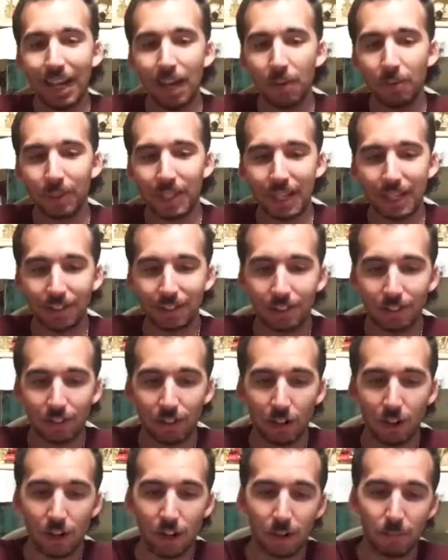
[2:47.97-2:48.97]
how he acts
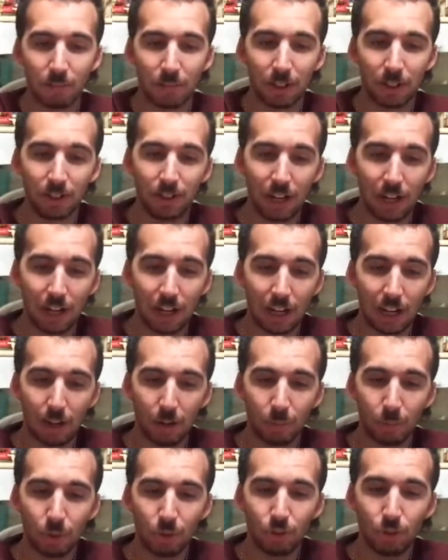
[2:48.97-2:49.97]
his armor,
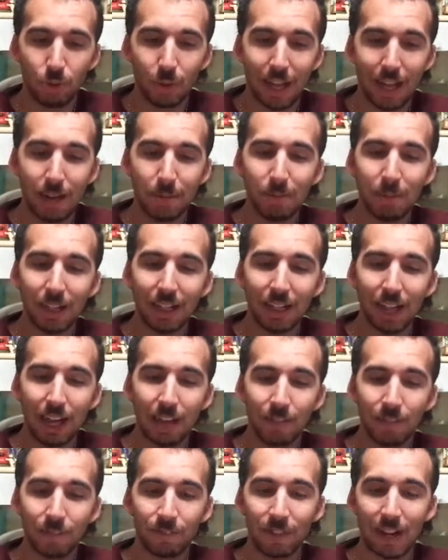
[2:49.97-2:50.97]
uh, would you end my
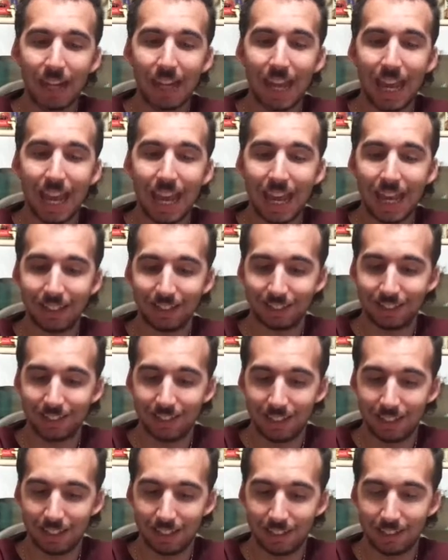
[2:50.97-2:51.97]
life if I
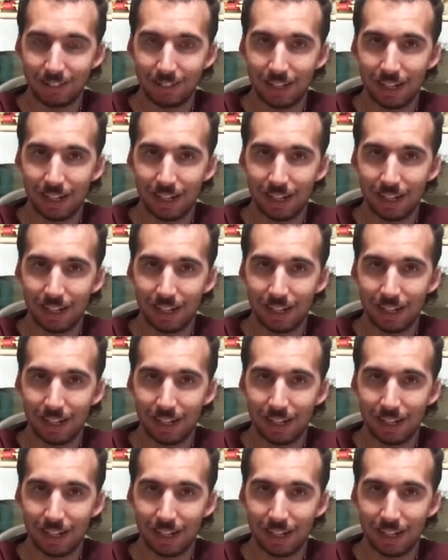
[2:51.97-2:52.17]
asked it?